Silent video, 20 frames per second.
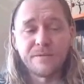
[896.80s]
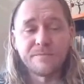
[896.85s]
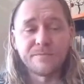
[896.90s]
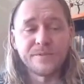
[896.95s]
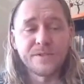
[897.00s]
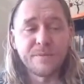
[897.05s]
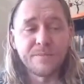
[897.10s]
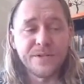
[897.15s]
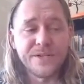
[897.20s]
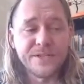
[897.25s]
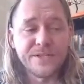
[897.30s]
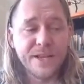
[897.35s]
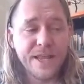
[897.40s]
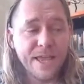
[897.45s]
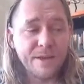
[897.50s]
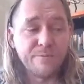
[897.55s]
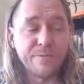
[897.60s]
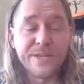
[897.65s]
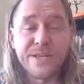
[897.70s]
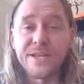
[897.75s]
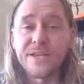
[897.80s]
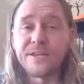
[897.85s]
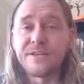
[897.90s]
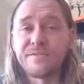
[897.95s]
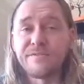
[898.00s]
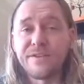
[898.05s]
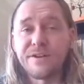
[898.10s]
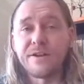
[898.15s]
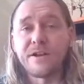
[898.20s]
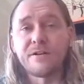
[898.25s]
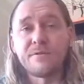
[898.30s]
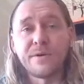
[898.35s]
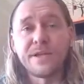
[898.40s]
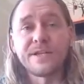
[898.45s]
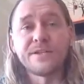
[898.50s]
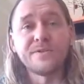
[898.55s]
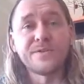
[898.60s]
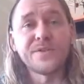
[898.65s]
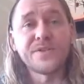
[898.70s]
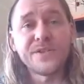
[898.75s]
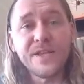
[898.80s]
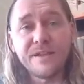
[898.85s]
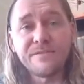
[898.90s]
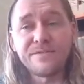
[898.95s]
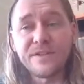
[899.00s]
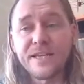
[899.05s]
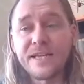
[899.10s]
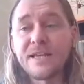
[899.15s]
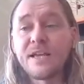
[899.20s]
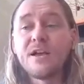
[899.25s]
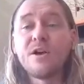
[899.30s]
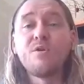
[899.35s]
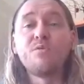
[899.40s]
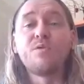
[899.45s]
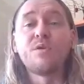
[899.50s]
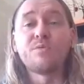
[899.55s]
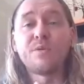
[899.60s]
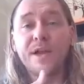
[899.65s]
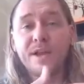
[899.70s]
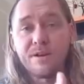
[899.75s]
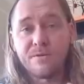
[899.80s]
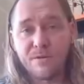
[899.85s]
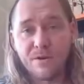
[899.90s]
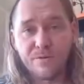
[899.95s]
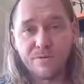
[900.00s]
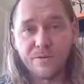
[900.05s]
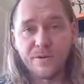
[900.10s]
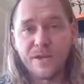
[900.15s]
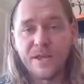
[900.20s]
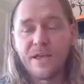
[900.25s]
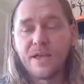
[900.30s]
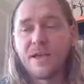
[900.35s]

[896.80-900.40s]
Somebody said, hey, we need to figure out a way to do this safely. We'll write our own.